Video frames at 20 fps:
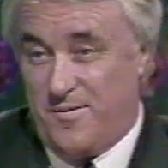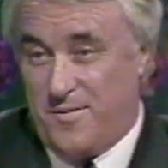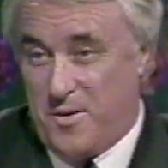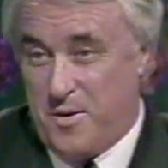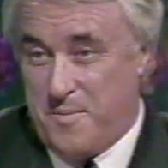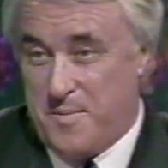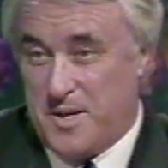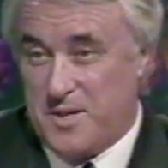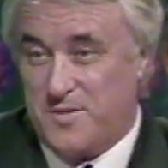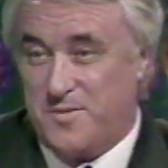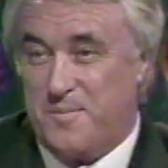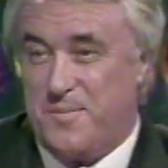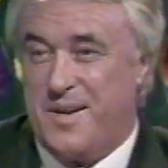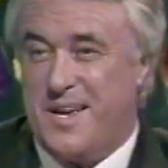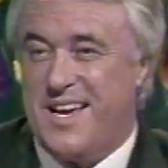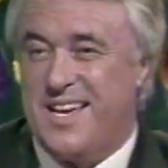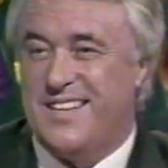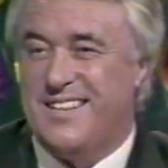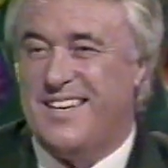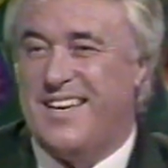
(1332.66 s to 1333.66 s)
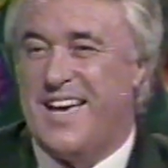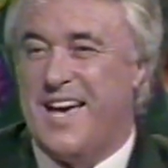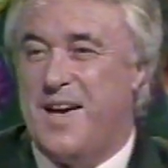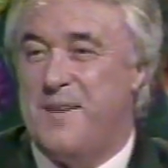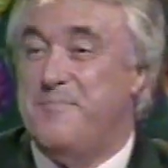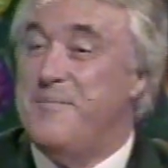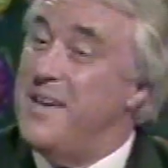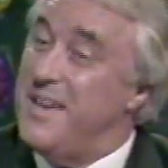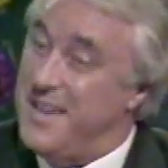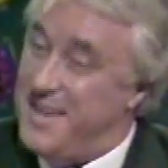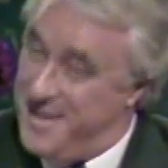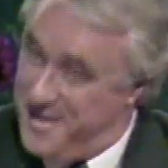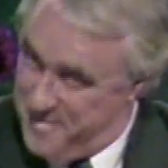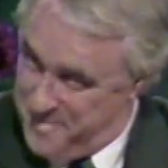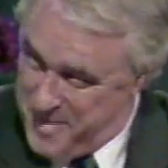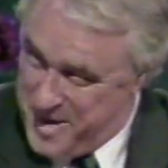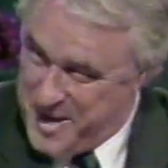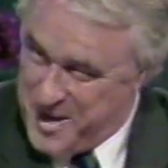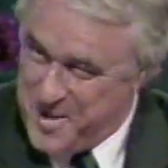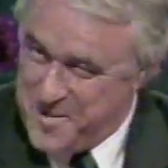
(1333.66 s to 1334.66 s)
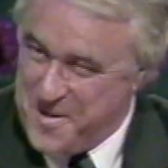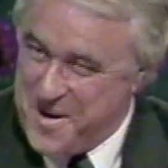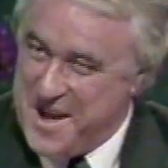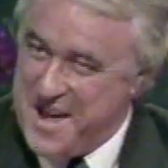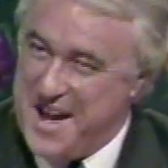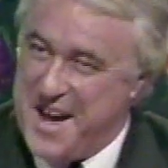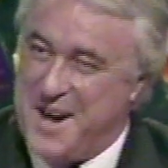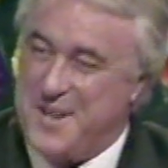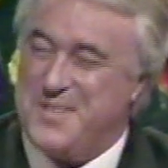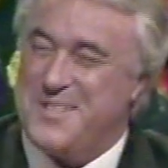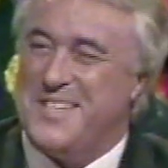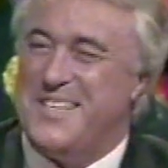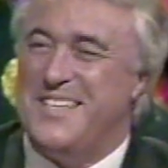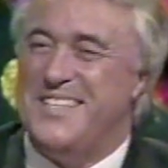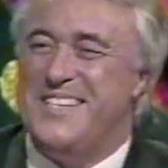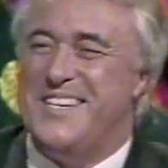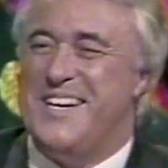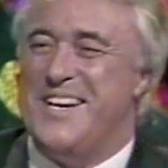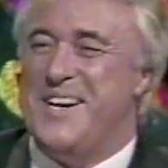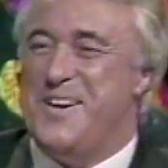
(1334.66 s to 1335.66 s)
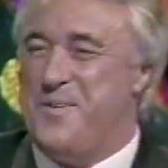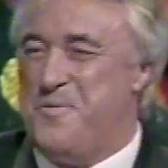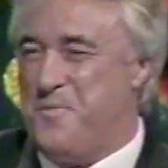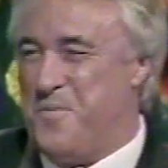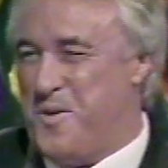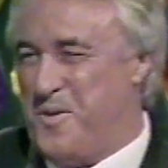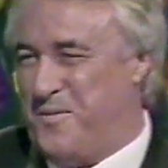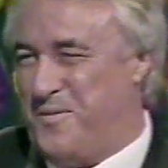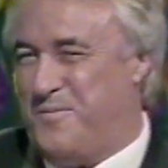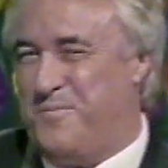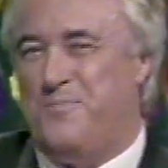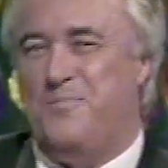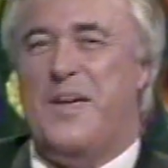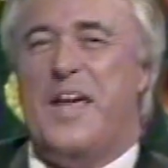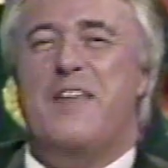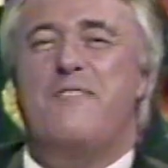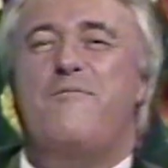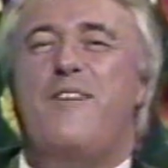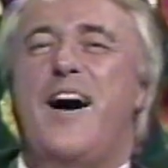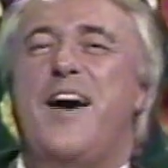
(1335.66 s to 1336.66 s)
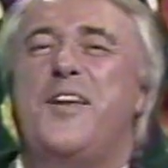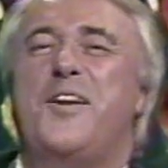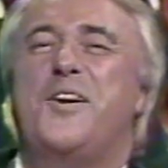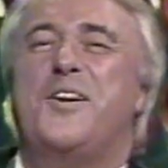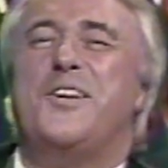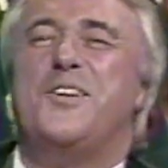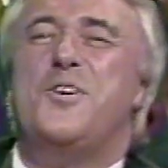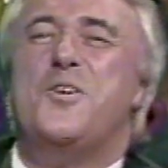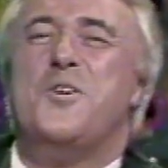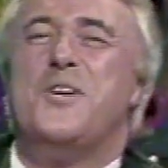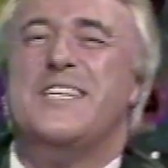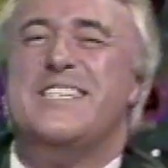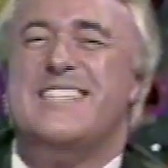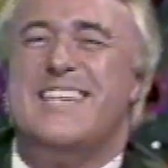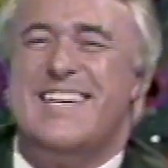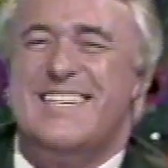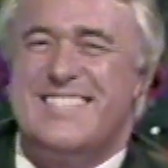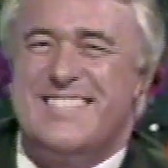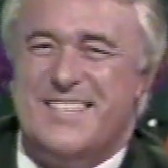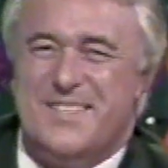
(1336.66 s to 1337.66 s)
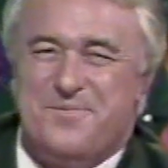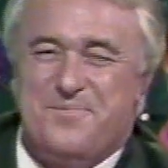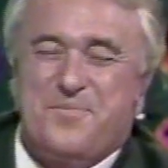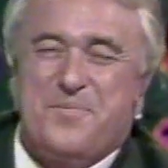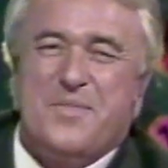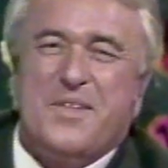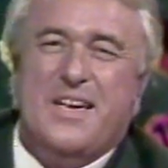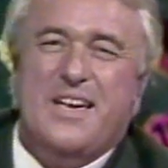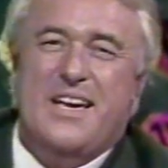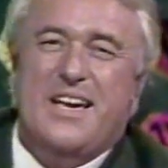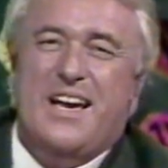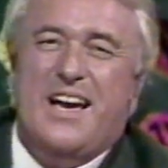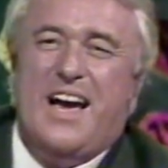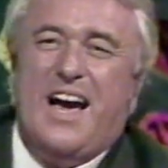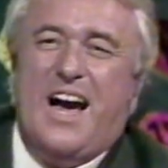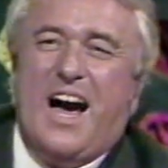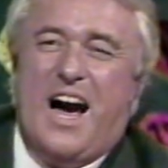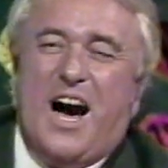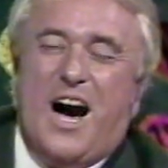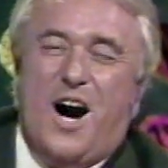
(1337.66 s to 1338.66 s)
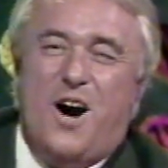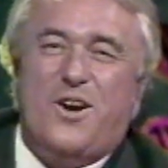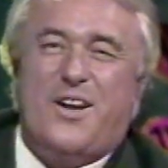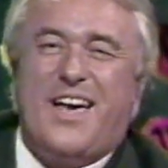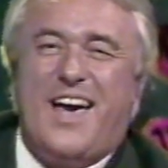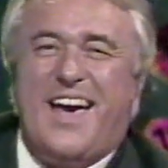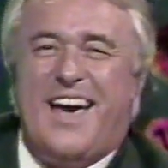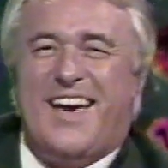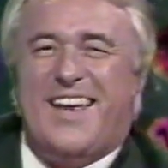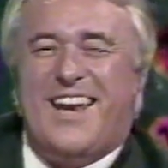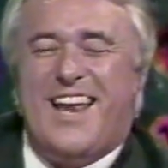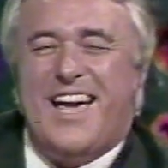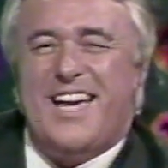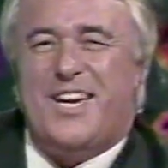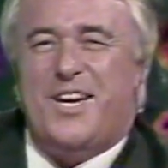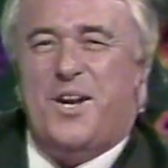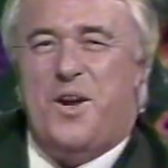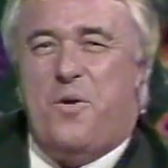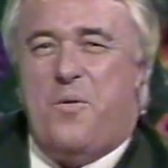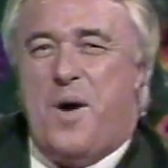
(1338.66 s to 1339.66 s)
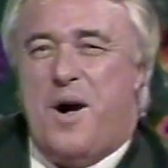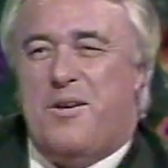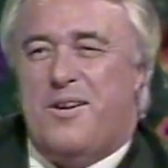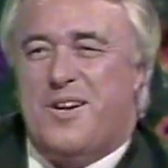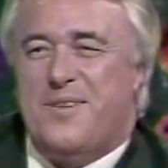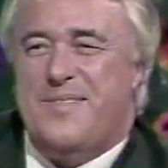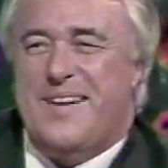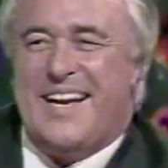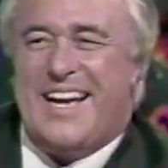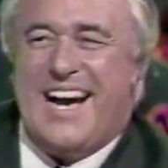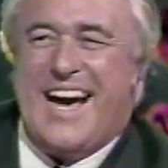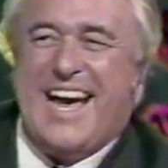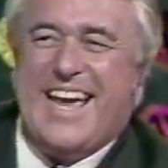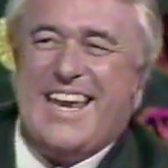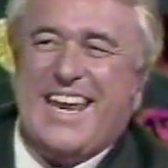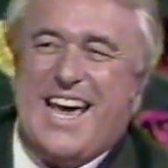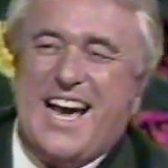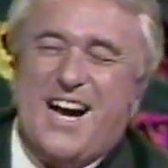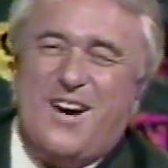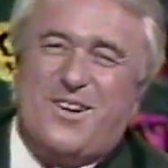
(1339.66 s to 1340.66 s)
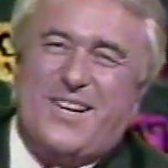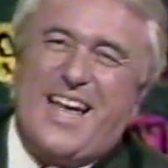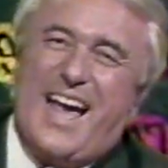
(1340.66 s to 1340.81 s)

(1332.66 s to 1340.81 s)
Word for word: you very much for playing the game. Make your way out, and uh, we'll invite on a new contestant. Okay, I'd like you to welcome a guy now,